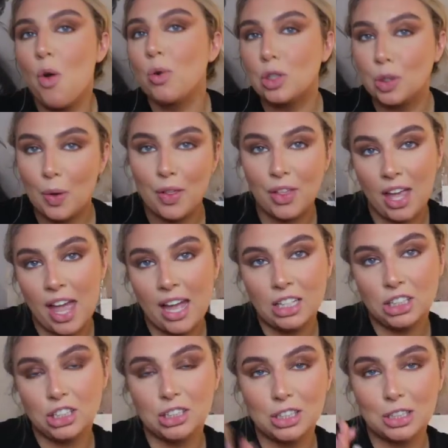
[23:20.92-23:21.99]
we'll do it at the end,
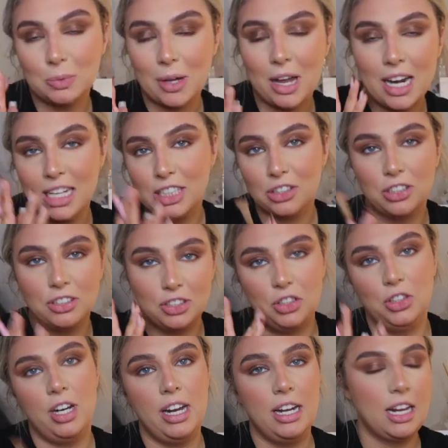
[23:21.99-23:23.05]
just because where I need to
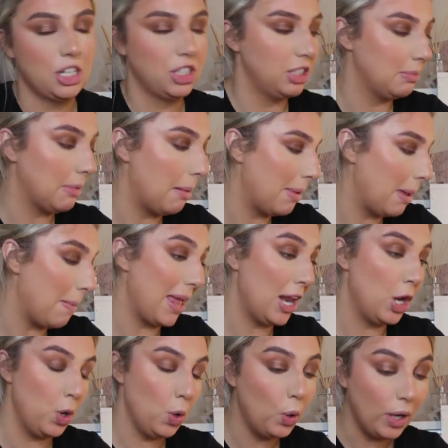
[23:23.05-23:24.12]
concentrate, lashes might be a bit
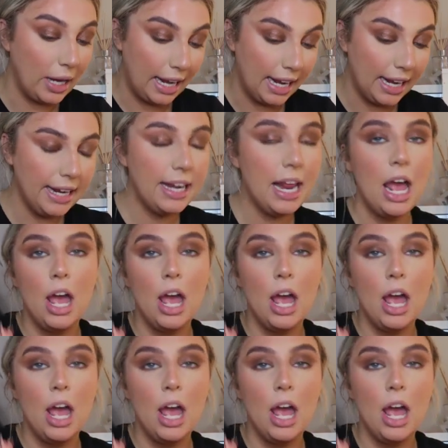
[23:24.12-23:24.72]
annoying.